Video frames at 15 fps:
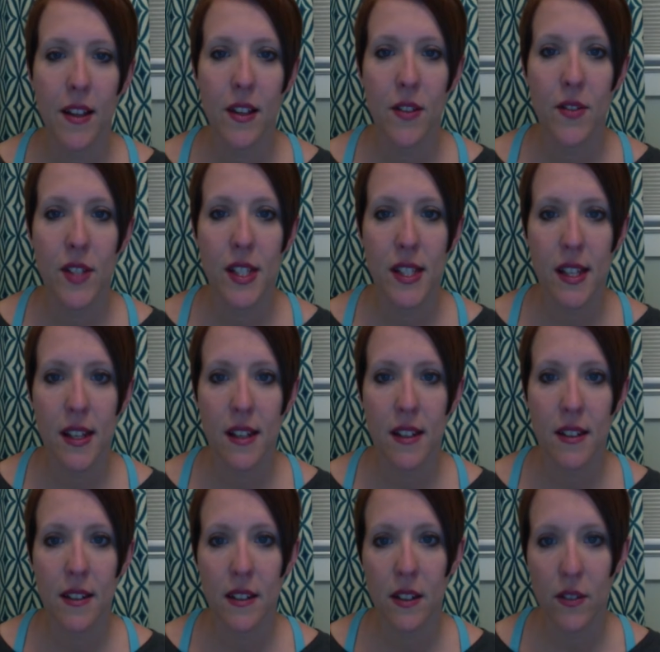you've seen
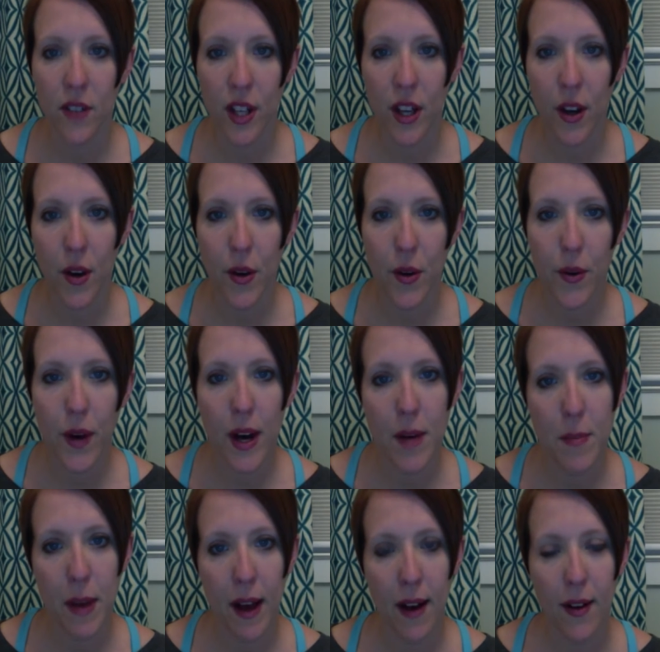a little video
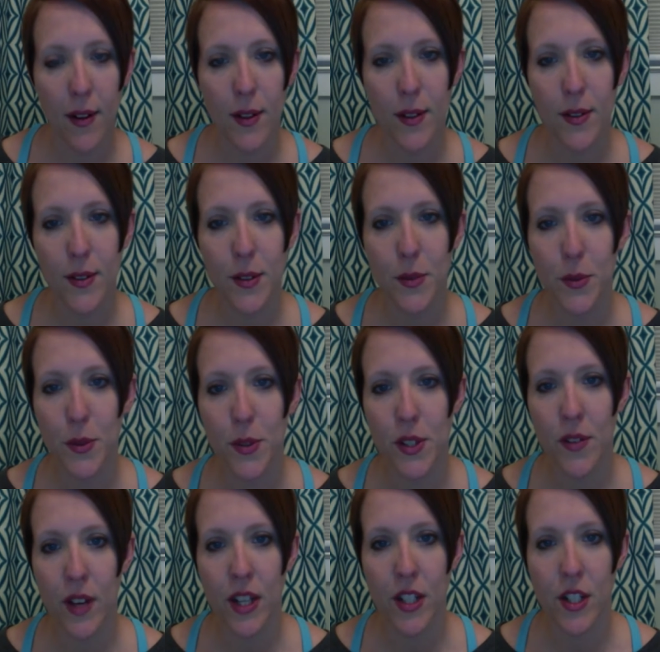about the roots
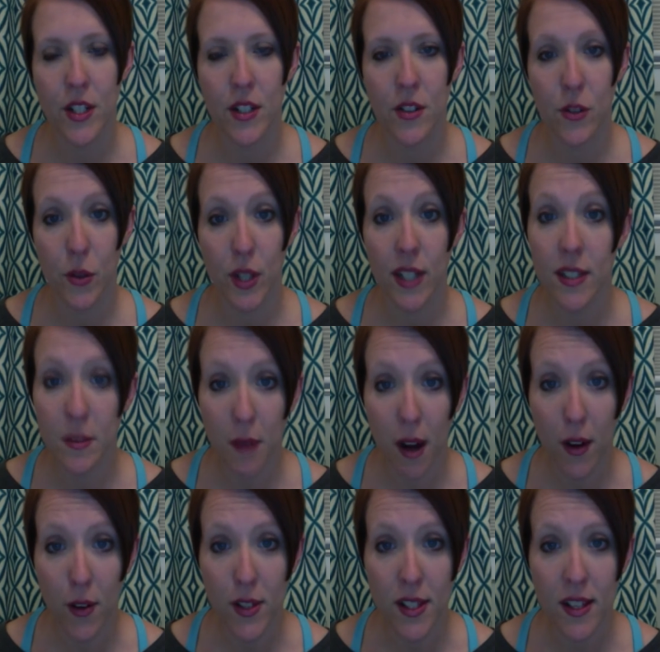of ancient Greek
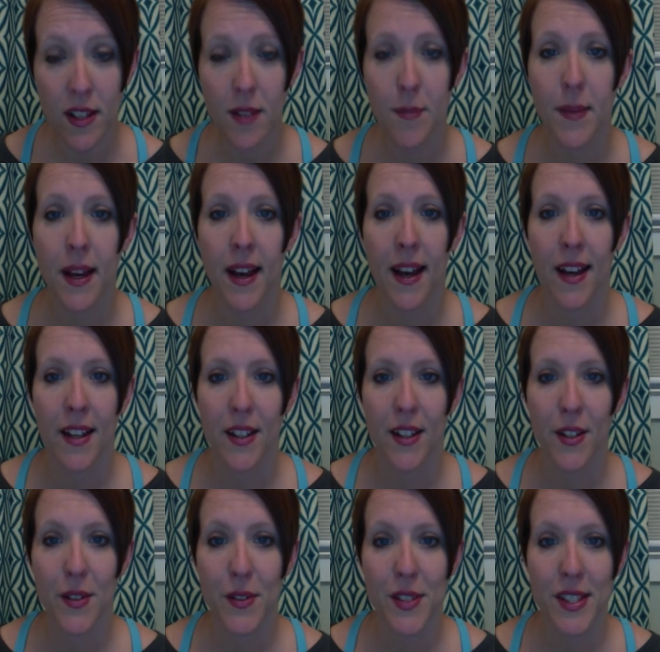democracy,
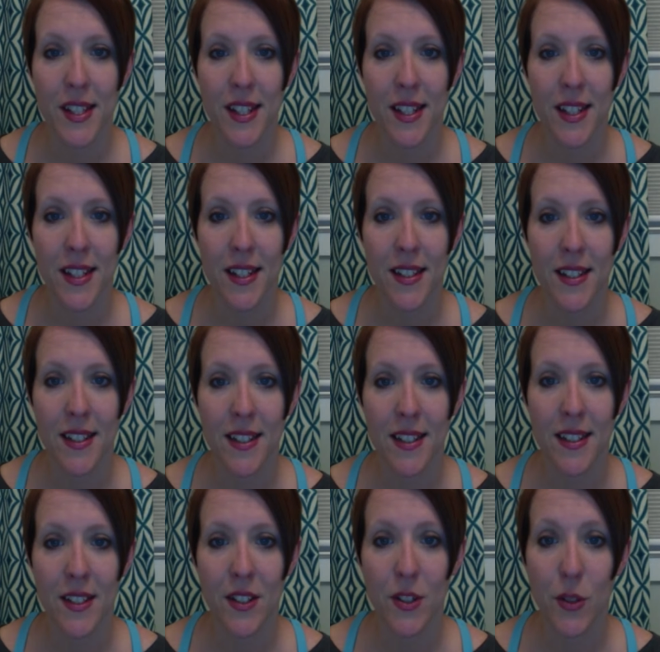you've seen
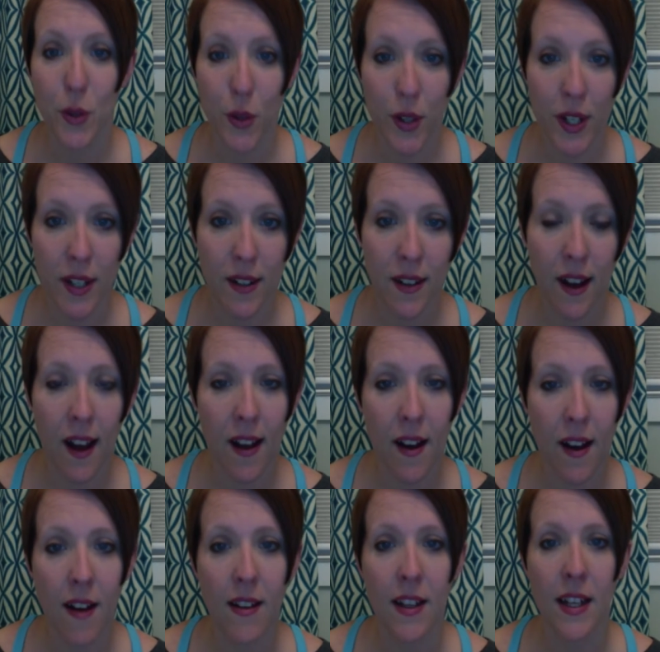Doric,
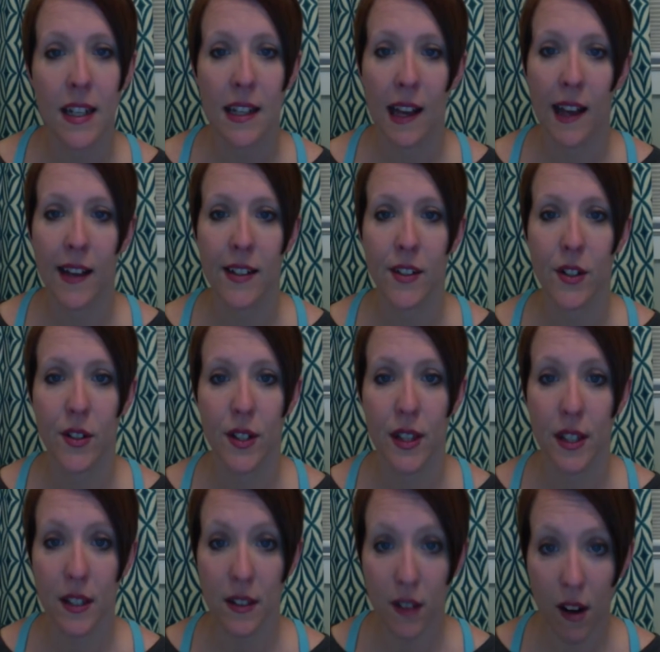Ionic, and
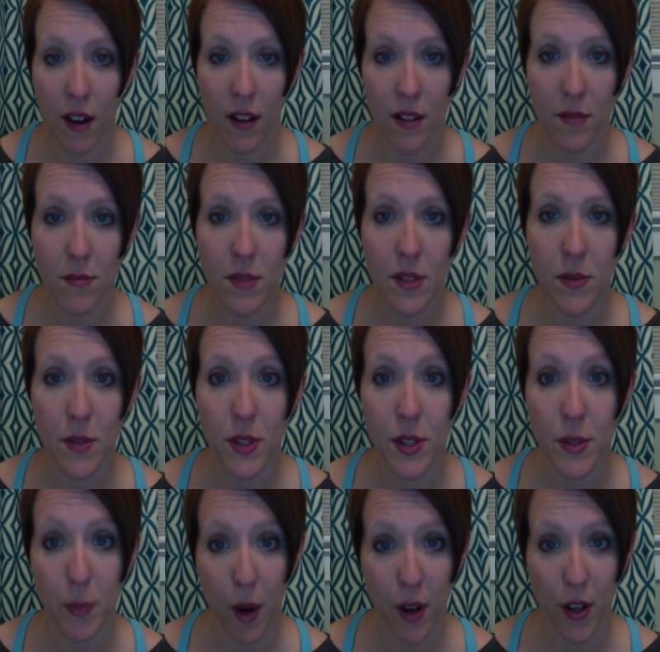Corinthian columns, which is
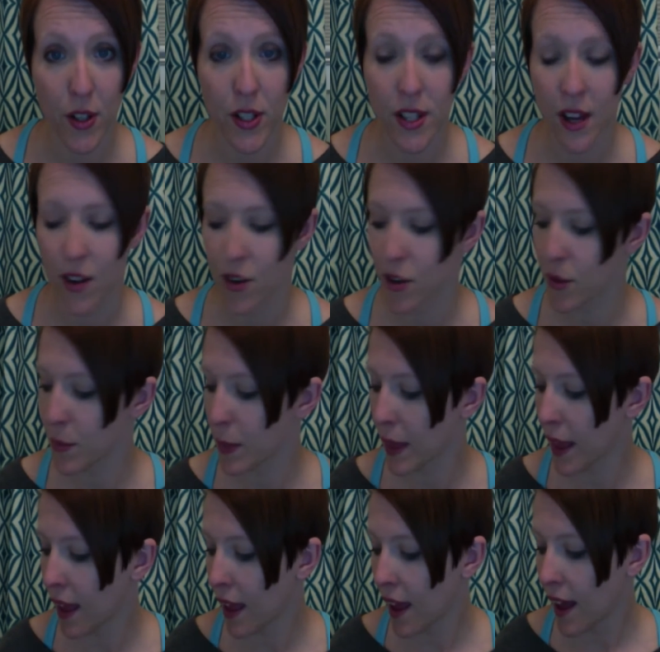part of your standard,
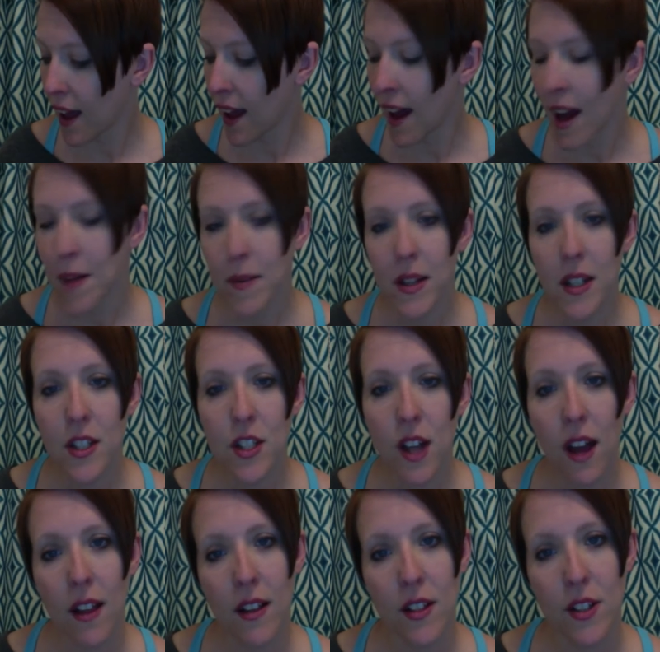I'm going to
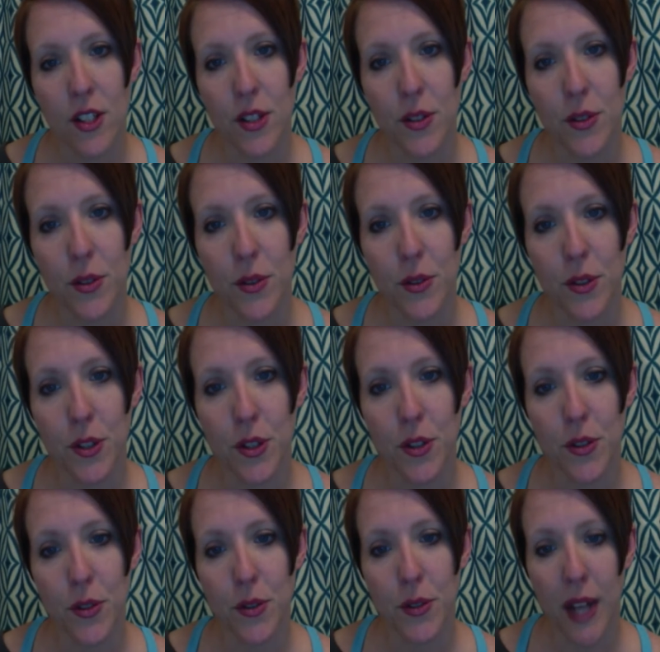challenge you
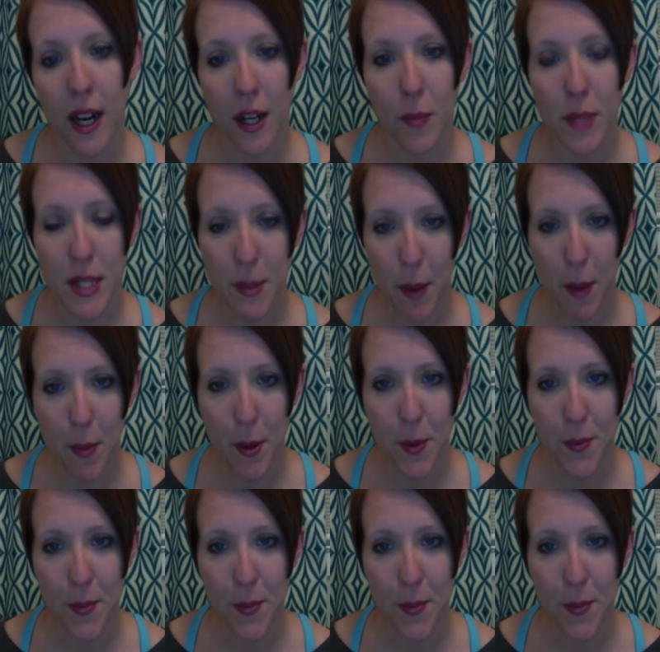to get out a piece of paper